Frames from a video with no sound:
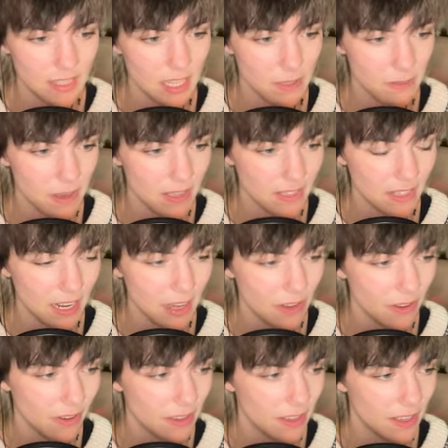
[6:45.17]
this person
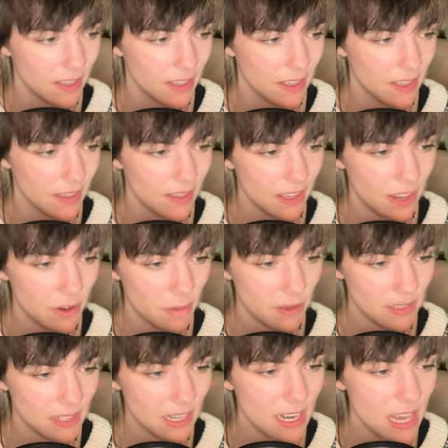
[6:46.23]
out. They are
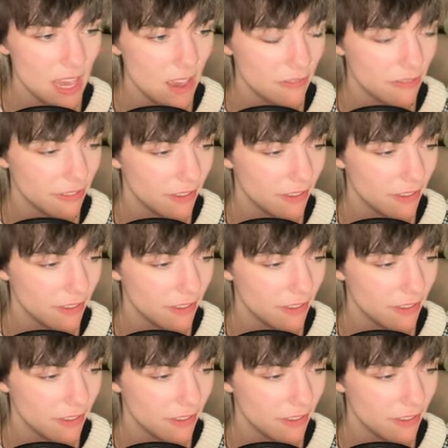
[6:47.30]
about to leave.